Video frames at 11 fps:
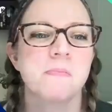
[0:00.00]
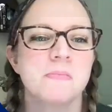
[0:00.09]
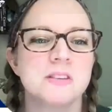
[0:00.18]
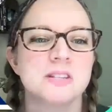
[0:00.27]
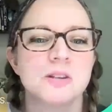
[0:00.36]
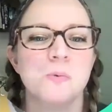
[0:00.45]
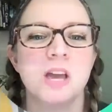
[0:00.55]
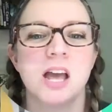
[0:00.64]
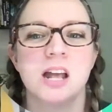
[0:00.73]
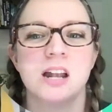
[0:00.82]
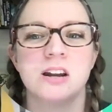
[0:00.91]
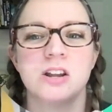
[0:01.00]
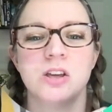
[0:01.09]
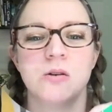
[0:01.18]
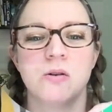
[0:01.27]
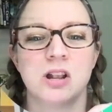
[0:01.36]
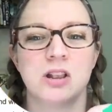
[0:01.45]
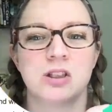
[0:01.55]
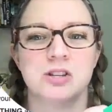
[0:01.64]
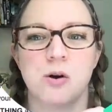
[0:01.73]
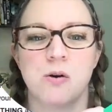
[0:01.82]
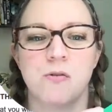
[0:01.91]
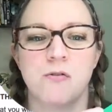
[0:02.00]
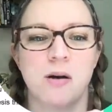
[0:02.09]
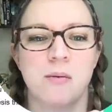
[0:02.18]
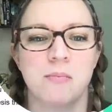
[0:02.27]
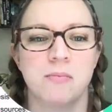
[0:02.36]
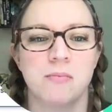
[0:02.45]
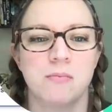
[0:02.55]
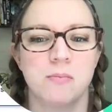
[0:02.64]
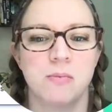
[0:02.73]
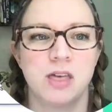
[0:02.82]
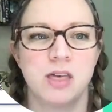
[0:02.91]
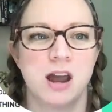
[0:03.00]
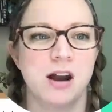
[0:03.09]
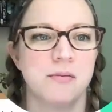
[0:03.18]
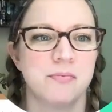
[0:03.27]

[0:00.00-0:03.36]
So you can go from there.